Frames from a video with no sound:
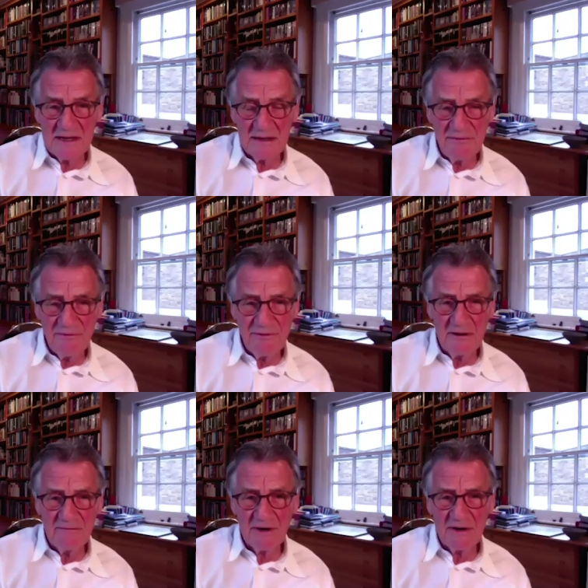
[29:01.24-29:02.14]
I
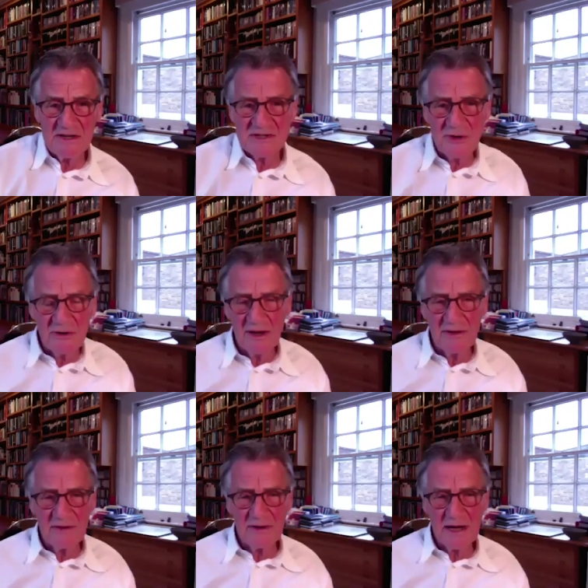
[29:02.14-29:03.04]
felt very strongly
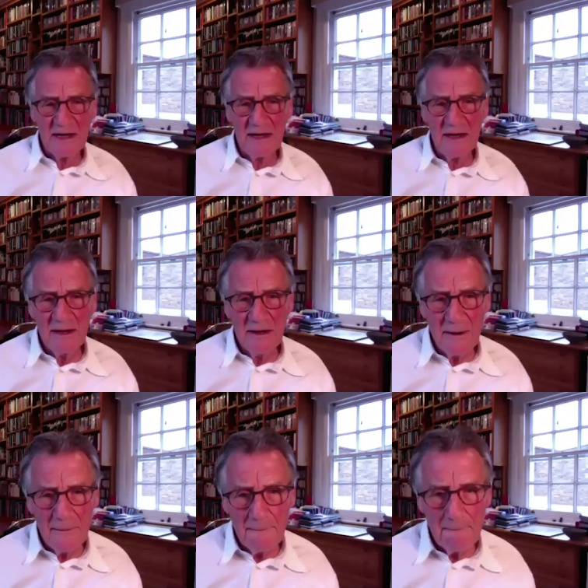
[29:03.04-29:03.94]
that any
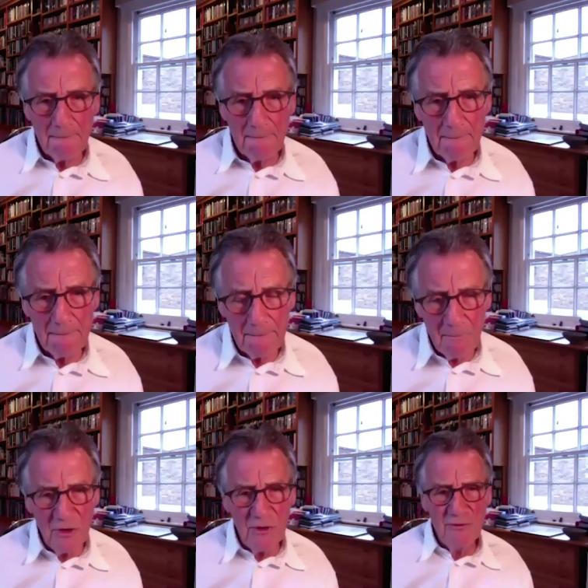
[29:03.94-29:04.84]

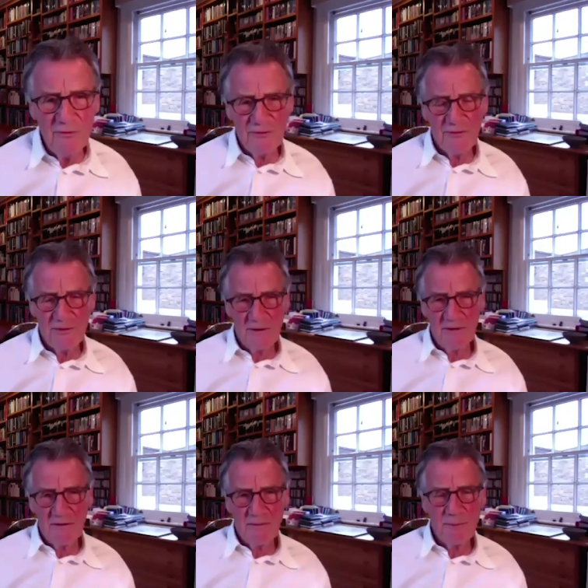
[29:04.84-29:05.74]
move
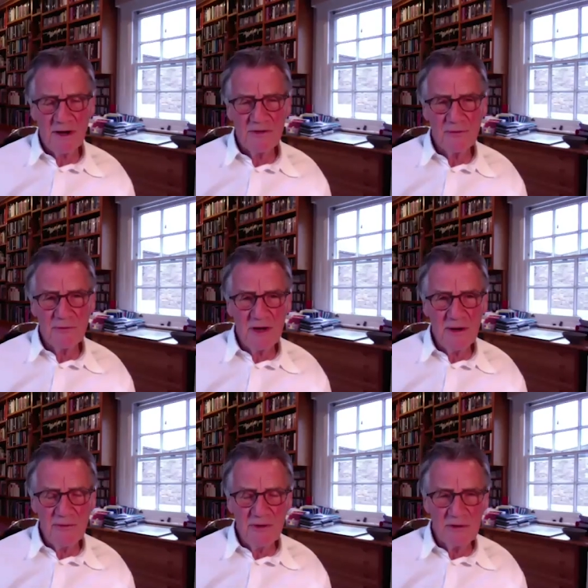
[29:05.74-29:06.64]
for Python
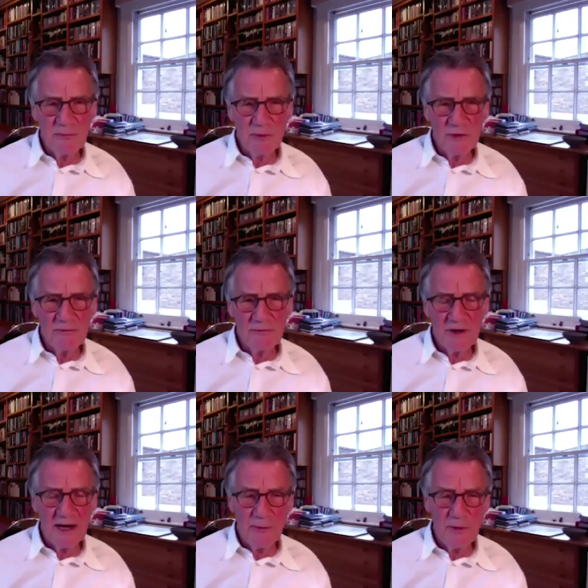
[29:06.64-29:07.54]
reunion wouldn't
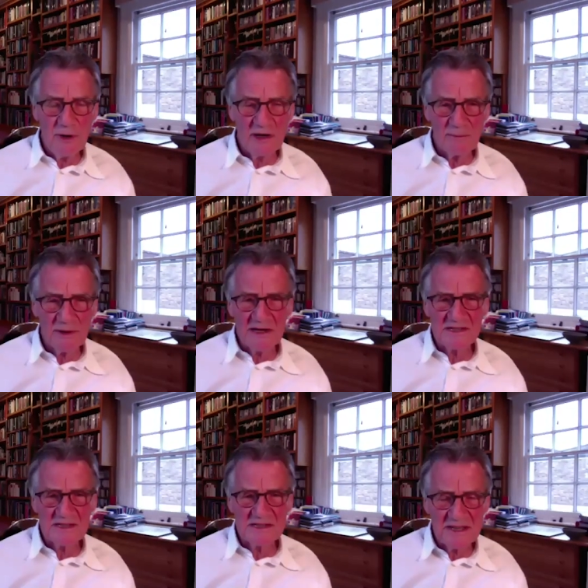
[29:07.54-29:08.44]
really work because
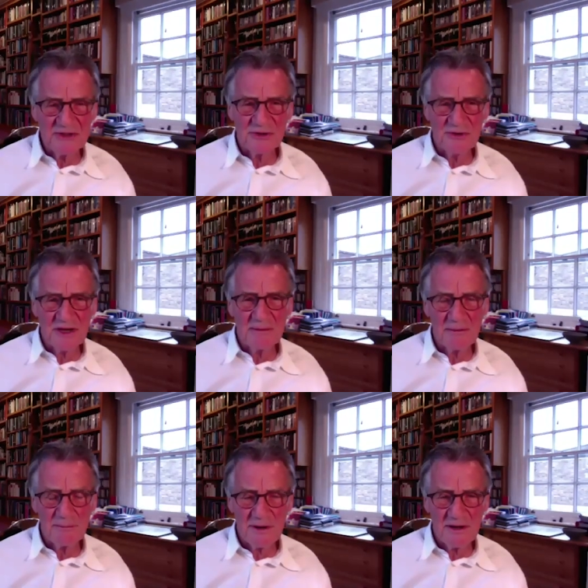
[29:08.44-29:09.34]
the essential thing
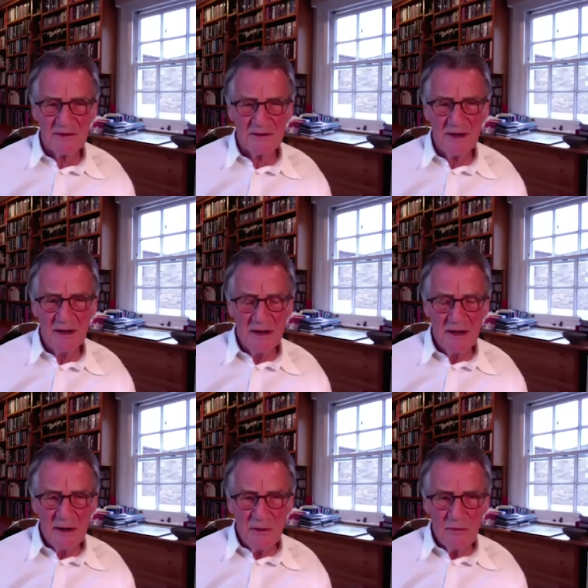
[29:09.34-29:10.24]
about Python
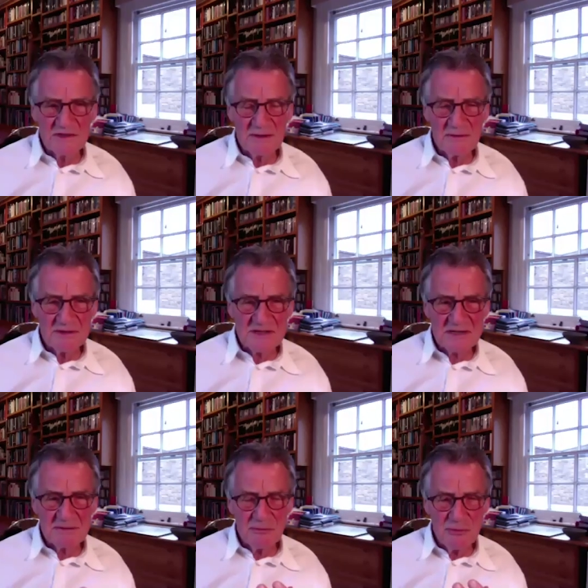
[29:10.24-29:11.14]
was that it
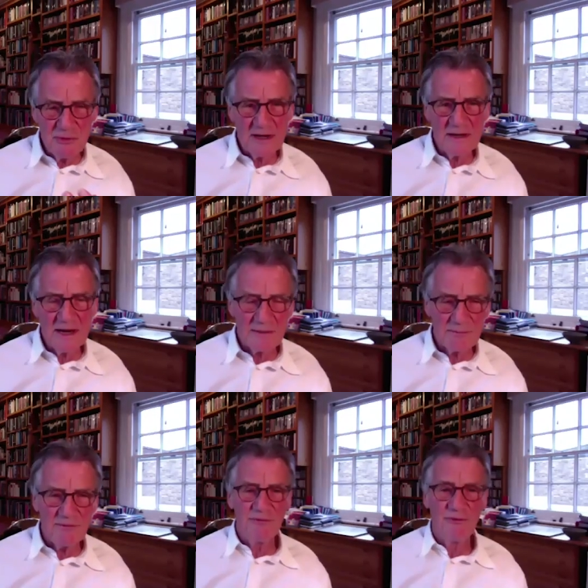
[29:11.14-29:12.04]
was written and
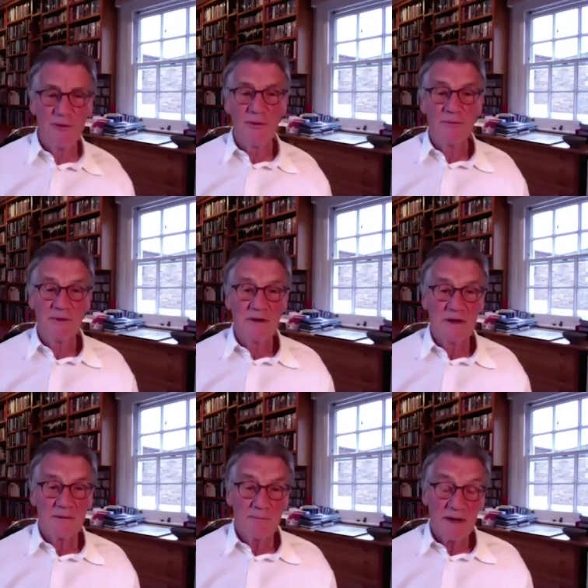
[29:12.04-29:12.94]
performed
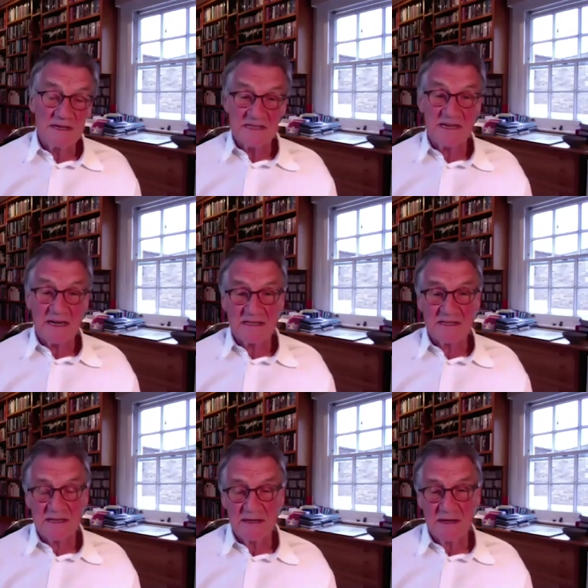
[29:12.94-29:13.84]
by six